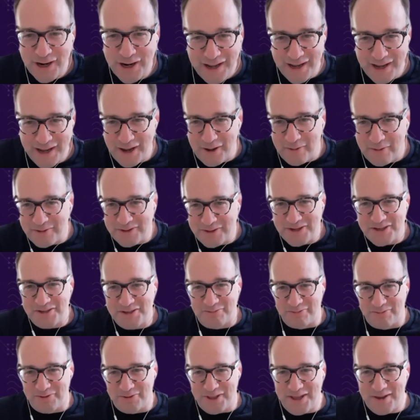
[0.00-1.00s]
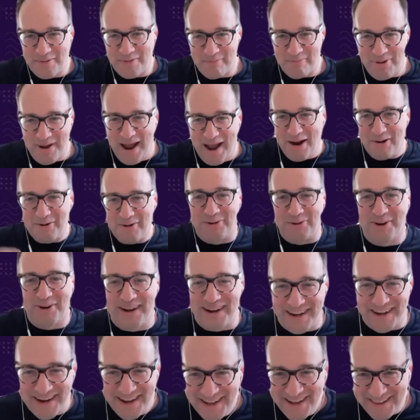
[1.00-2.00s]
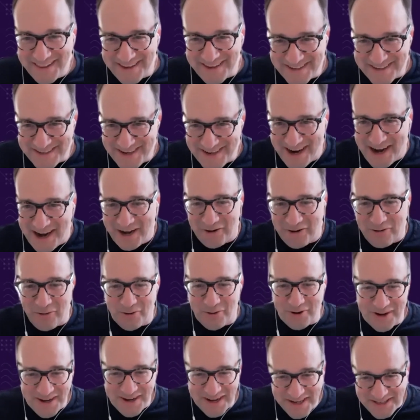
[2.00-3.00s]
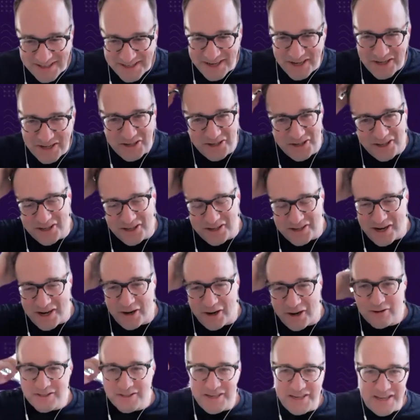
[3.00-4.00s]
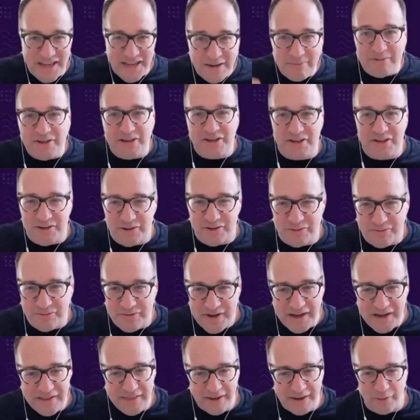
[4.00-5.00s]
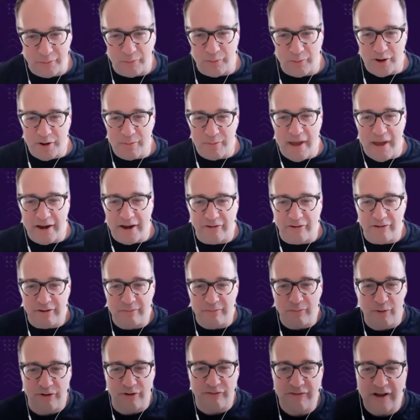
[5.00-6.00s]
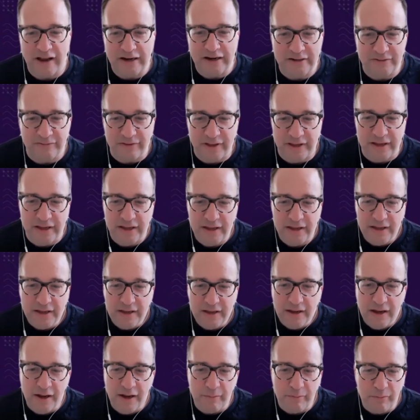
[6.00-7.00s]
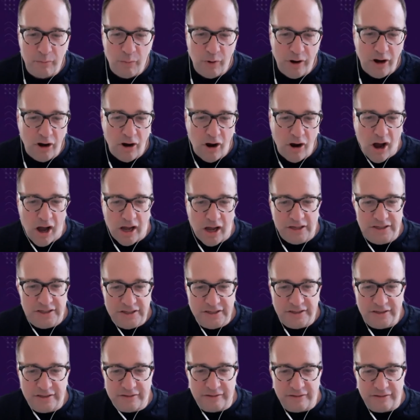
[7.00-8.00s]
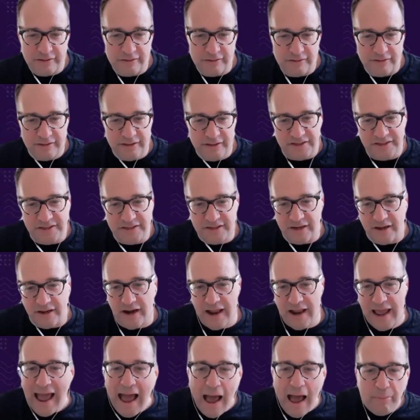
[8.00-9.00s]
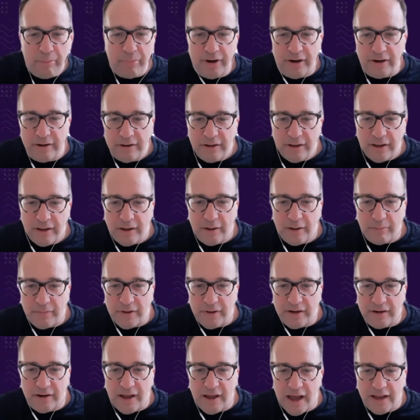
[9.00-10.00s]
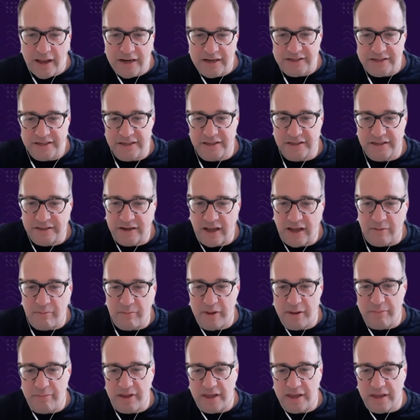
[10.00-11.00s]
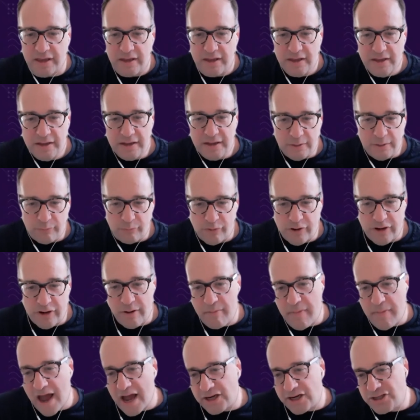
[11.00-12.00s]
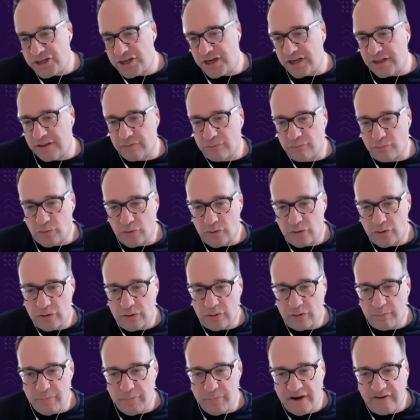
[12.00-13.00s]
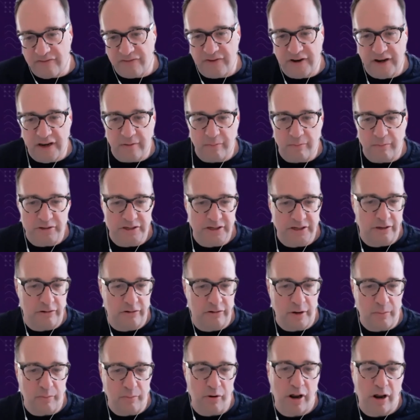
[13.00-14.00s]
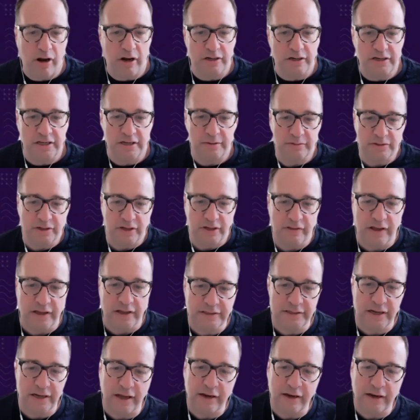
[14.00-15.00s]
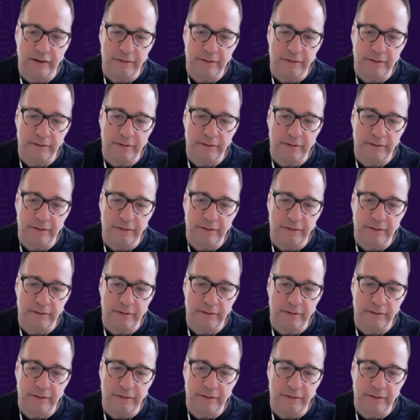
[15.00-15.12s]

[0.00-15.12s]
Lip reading: and she's really empowering the entire organization and entire team to do their work better and more effectively. What caused this to kind of happen? And how do you see this kind of maybe reimagining the role, benefiting particularly product teams on that side?